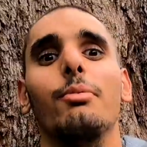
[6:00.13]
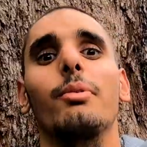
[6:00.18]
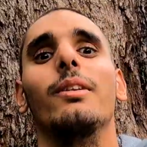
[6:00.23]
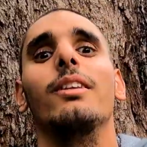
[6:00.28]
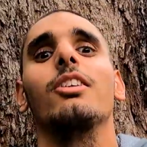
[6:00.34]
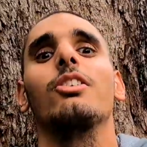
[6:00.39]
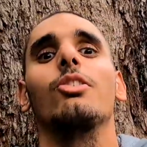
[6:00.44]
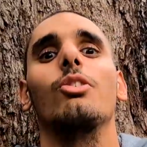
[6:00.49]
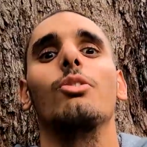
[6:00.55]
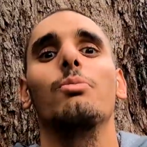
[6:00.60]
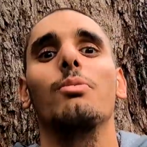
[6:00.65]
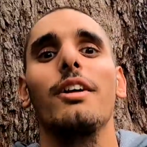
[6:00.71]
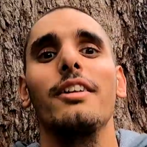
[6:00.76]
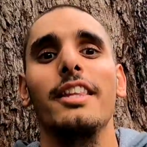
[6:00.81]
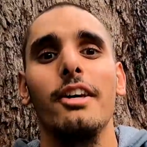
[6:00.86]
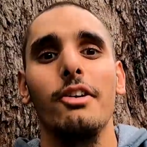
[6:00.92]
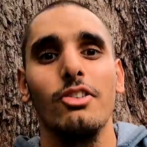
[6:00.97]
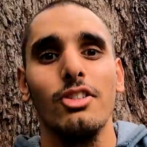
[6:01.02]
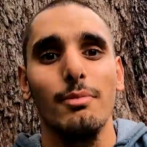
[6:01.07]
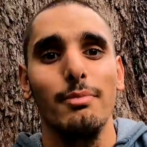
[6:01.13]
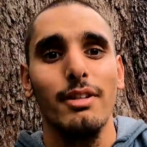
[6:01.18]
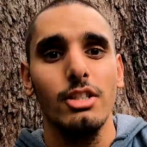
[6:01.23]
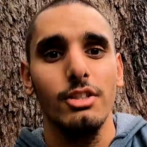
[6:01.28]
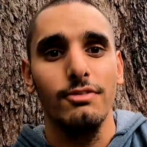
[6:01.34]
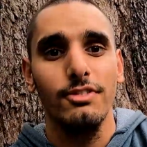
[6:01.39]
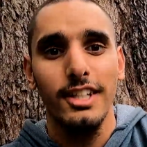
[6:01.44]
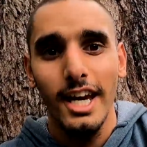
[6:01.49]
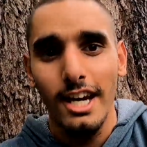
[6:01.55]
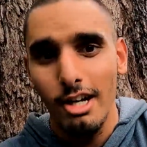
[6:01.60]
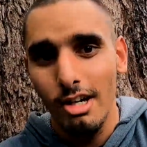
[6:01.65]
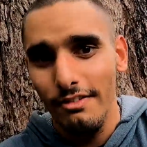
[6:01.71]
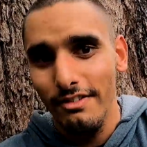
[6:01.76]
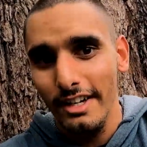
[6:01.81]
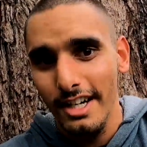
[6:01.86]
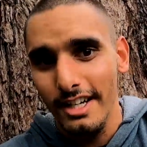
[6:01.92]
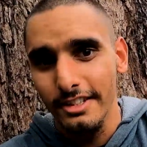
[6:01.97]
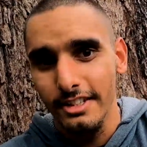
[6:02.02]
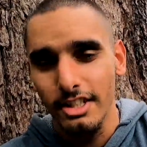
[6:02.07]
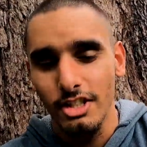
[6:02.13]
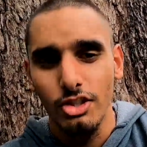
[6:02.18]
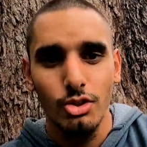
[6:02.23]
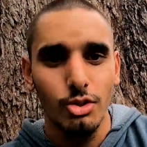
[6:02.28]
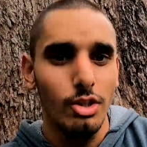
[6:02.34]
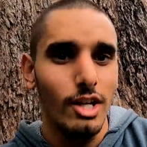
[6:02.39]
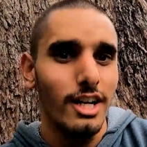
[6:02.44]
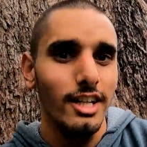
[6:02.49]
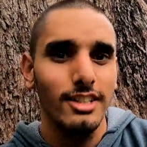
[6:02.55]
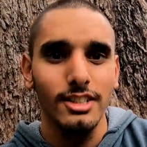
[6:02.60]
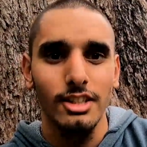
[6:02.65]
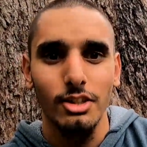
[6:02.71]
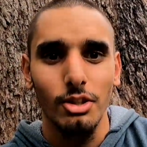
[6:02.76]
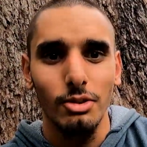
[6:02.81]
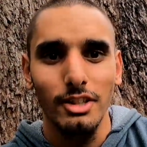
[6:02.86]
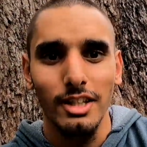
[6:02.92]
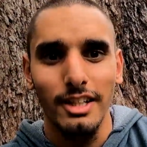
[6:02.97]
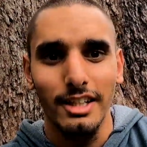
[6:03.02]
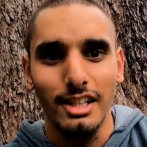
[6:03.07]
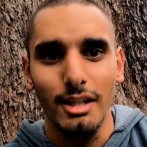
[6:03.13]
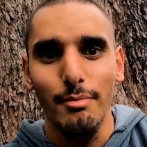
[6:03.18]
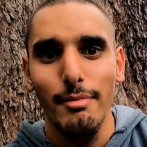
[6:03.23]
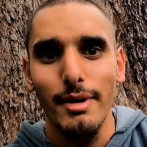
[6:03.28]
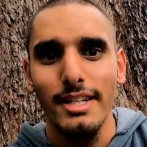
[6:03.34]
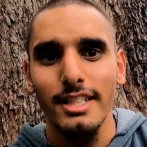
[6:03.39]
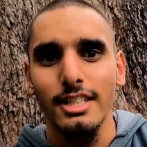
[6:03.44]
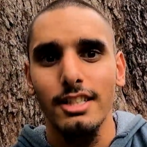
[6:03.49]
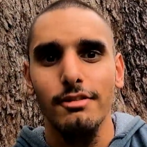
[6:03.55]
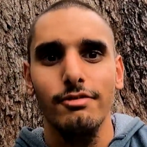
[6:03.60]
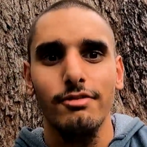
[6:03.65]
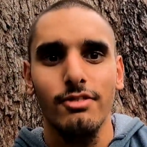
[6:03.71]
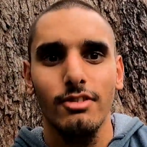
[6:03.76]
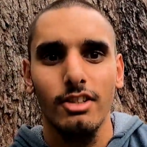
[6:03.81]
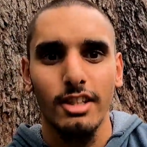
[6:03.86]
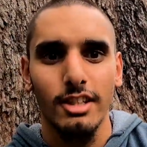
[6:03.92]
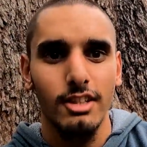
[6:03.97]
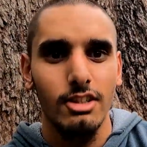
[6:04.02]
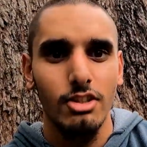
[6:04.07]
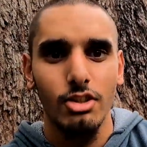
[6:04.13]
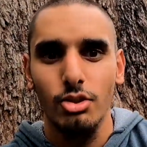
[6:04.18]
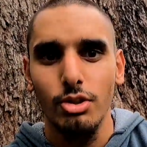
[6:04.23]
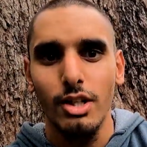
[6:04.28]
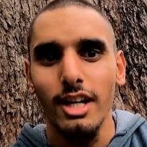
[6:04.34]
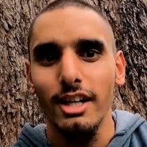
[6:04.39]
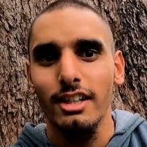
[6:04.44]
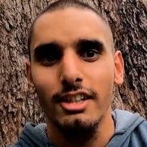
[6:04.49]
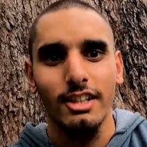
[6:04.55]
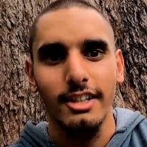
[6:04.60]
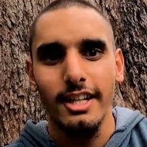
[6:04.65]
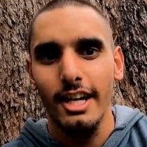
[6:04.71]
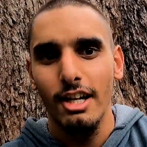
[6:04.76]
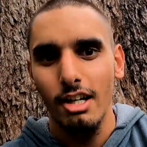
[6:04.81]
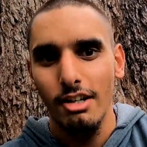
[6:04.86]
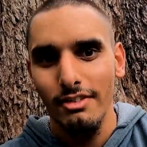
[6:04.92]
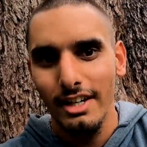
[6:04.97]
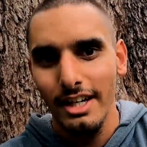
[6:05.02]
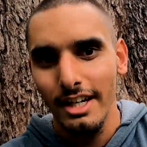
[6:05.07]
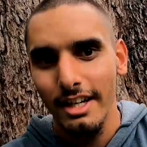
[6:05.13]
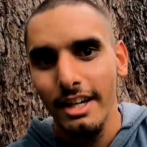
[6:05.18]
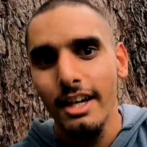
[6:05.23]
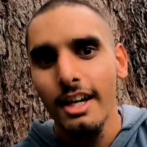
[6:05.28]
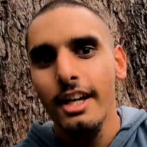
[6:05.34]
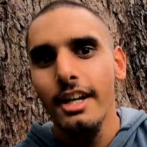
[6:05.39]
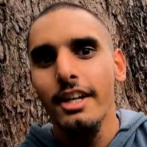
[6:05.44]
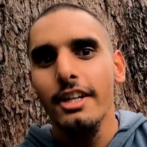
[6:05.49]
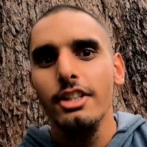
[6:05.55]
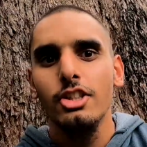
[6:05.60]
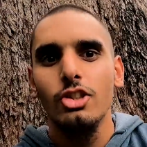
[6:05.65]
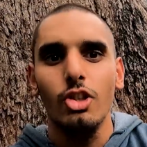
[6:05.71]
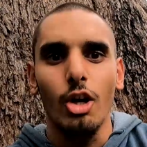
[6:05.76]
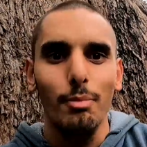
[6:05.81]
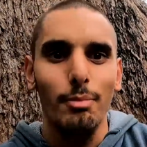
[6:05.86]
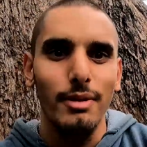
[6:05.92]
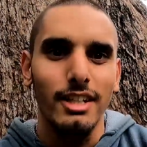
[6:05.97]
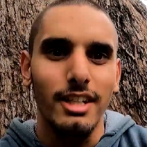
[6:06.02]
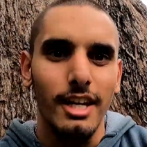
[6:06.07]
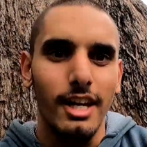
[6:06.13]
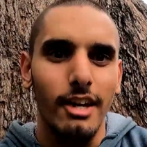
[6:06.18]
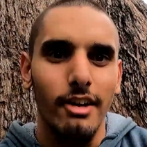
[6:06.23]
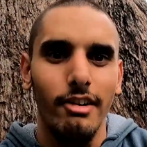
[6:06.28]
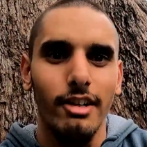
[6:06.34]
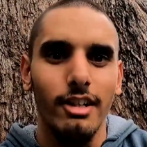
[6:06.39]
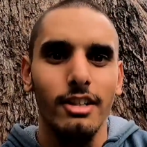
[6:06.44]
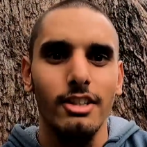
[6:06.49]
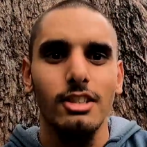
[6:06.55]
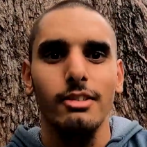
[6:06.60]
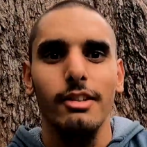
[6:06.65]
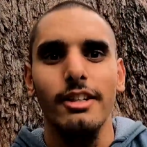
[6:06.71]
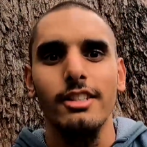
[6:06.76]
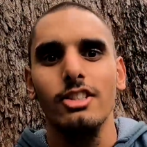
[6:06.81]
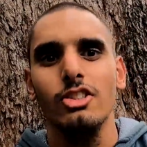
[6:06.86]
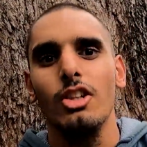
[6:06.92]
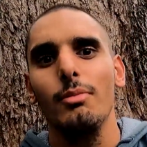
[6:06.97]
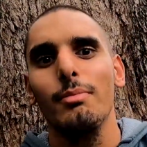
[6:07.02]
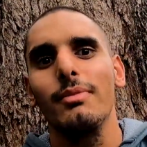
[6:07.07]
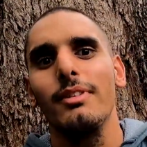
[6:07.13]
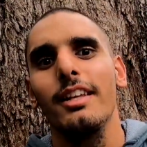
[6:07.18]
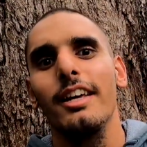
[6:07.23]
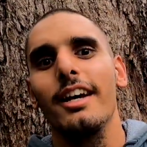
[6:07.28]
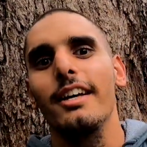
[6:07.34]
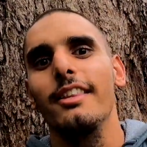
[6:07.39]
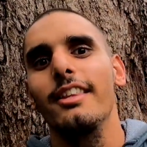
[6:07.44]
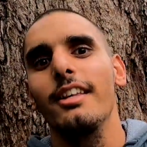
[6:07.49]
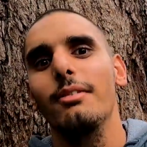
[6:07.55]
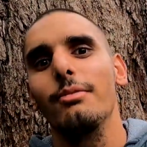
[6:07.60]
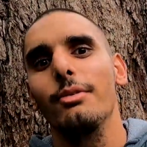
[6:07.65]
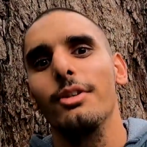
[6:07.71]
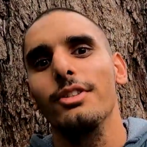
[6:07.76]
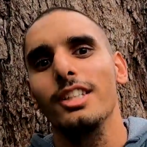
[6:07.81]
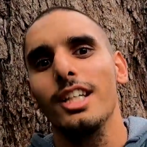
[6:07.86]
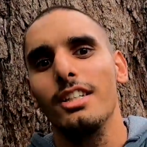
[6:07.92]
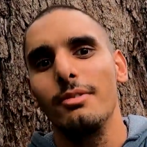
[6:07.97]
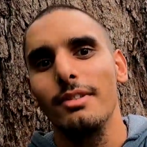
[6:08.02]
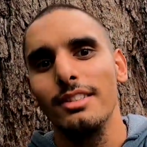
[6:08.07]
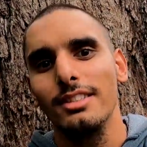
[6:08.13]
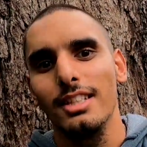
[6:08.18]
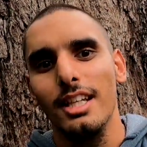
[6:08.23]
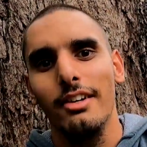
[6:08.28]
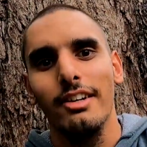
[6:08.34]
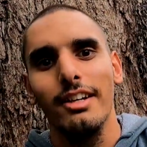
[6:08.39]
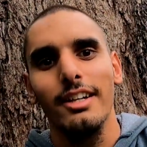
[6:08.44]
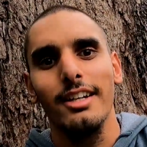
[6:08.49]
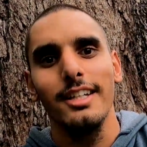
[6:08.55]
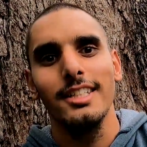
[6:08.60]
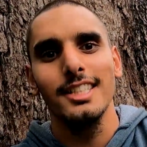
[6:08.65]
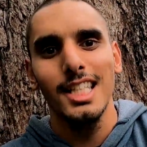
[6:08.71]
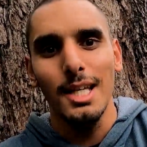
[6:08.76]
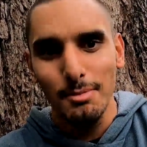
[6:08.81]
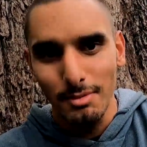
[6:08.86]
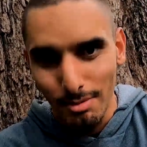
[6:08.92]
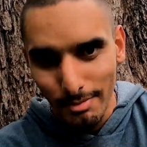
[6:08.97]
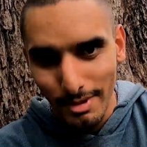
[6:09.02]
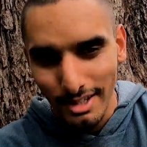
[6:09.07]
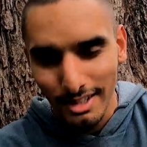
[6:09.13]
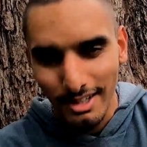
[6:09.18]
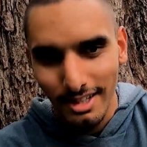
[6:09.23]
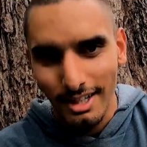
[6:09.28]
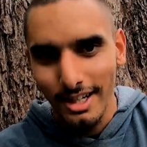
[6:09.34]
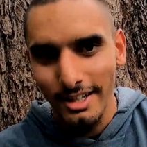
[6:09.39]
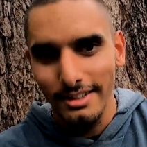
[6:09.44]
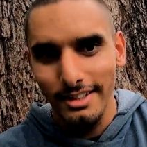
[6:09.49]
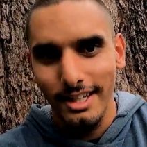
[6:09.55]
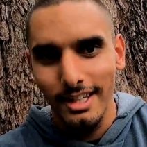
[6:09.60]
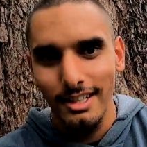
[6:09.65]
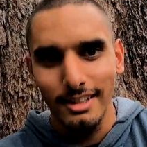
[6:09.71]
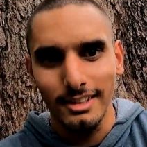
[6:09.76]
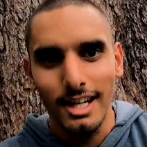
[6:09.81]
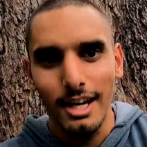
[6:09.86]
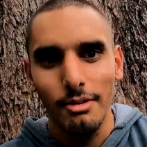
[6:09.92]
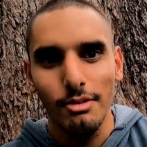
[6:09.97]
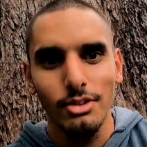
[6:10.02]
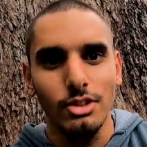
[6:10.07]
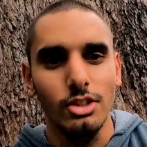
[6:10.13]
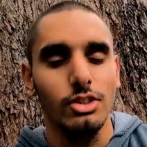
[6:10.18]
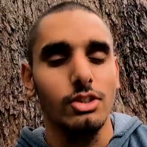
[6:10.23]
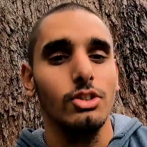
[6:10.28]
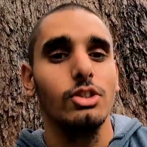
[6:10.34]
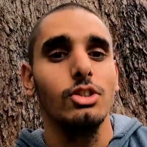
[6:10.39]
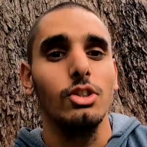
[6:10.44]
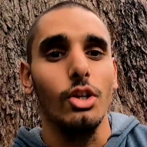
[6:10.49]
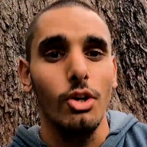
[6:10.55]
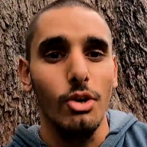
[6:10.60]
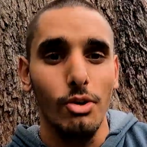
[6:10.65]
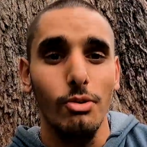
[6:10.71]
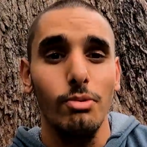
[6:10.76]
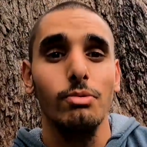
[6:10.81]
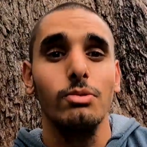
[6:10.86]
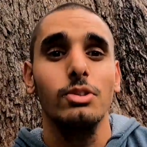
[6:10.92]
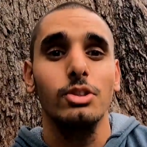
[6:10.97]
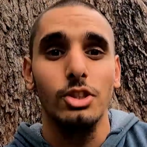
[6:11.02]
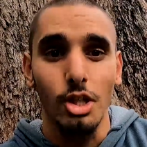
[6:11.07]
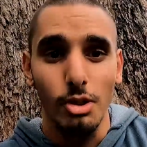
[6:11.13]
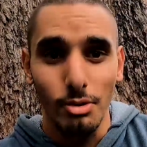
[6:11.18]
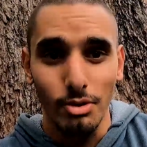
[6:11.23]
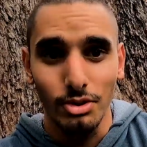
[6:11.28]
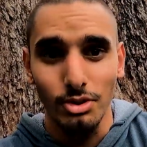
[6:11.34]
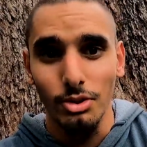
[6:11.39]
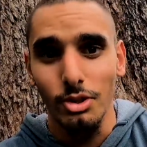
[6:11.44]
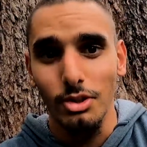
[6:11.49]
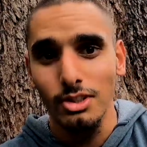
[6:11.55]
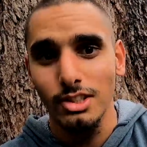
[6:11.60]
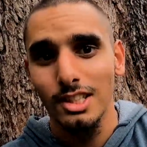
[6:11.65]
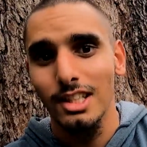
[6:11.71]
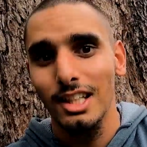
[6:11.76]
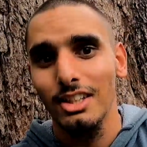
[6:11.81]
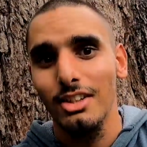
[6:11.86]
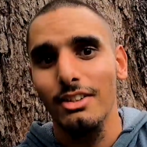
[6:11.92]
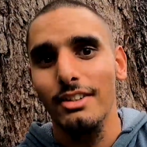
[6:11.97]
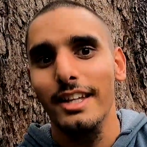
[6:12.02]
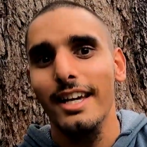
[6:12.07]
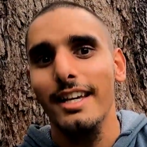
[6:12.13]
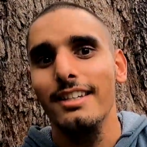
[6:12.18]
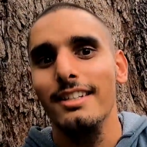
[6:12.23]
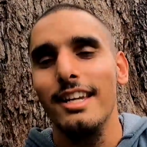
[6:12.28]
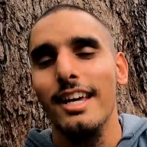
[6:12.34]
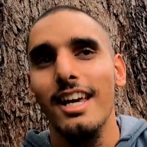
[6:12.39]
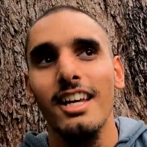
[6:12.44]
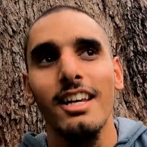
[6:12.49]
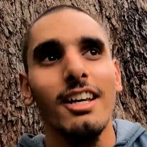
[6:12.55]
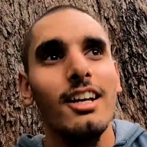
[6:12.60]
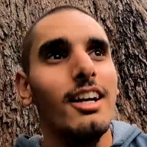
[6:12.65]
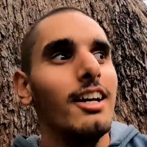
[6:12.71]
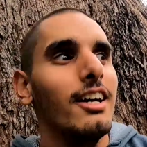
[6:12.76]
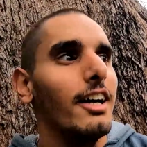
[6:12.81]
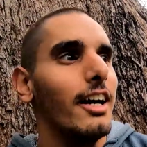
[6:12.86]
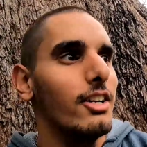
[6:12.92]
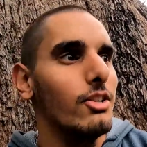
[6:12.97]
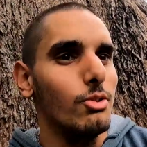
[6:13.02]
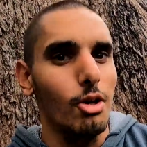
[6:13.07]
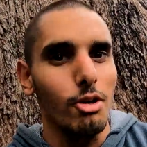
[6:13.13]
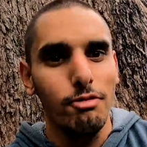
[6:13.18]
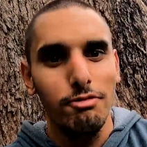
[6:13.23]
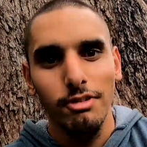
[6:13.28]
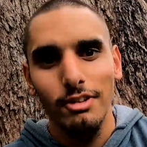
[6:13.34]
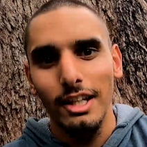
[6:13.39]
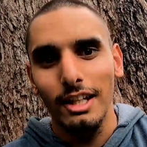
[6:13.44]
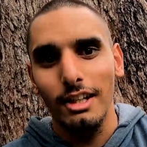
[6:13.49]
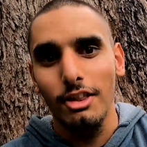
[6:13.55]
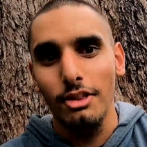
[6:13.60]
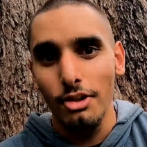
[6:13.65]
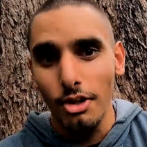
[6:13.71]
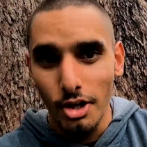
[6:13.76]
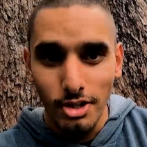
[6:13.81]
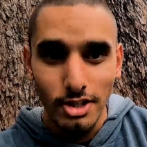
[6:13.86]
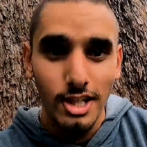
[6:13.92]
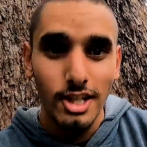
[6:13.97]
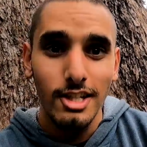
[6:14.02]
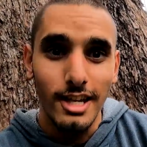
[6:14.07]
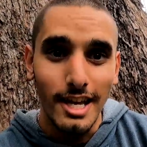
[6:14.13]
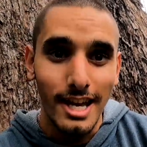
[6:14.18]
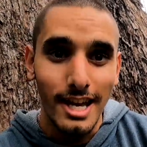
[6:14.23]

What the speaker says: a really good one. There was a bunch of caravans and trucks and all that, like a massive truck caravan stopping area. So I stopped there at that roadside rest area, and I slept in my car there. Like I was just so exhausted. Like on that day I drove for like 13